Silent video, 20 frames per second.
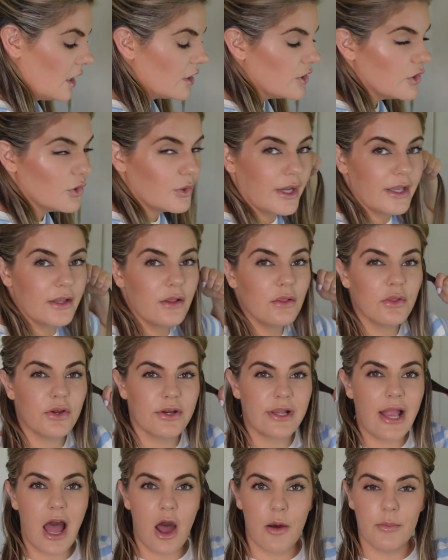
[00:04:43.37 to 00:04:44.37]
You'll kind of
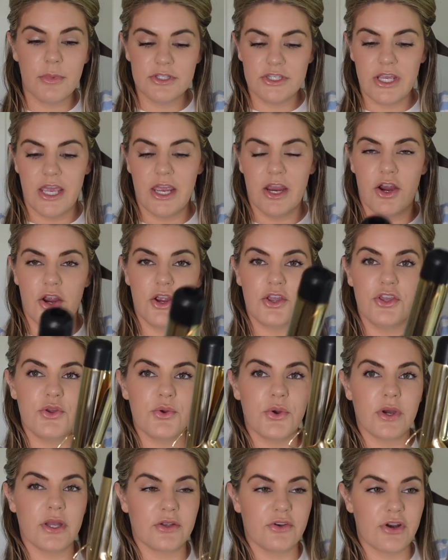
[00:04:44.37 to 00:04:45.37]
learn how much hair you
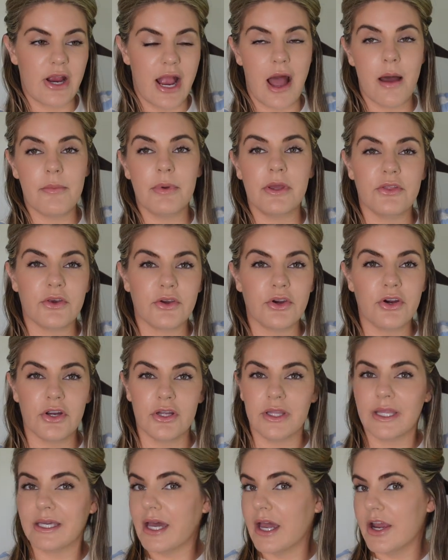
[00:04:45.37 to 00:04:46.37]
can grab in the
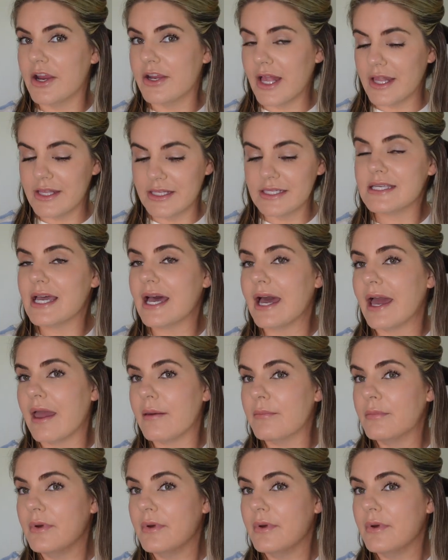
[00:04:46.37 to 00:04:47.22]
curling iron at a time.